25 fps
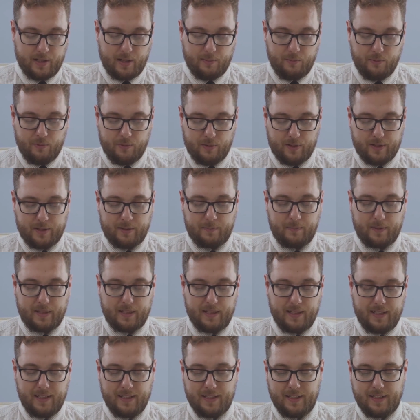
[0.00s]

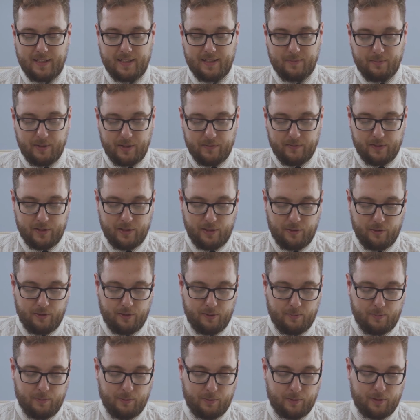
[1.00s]
land
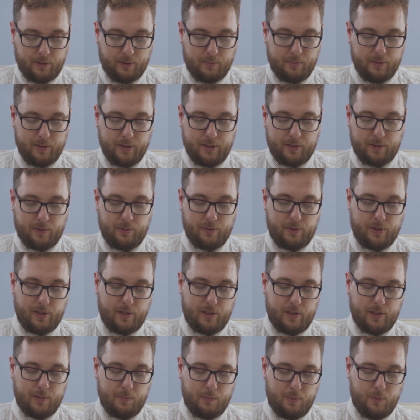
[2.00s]
distribution
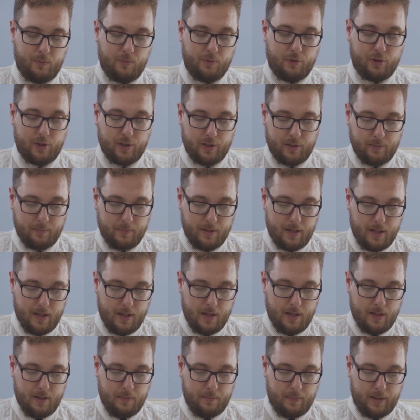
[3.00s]
was according to the
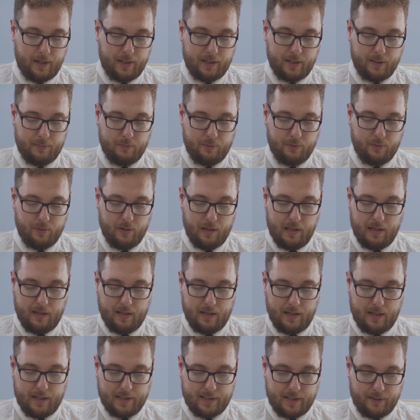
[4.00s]
males in the
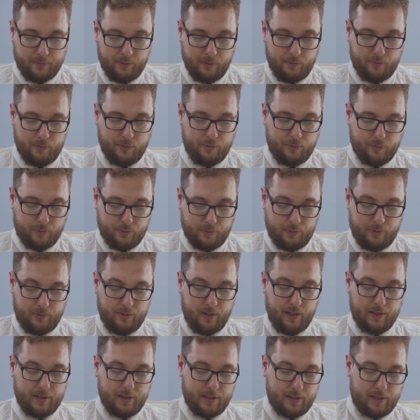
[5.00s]
families. So
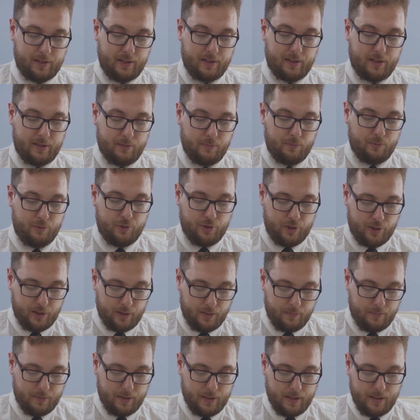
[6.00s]
male was
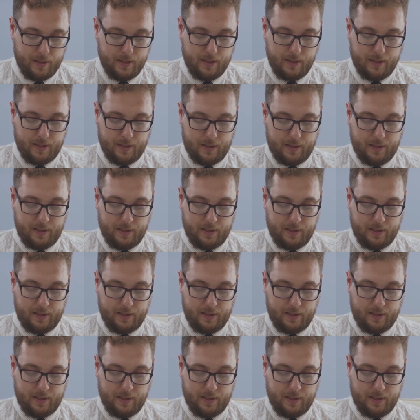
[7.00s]
the main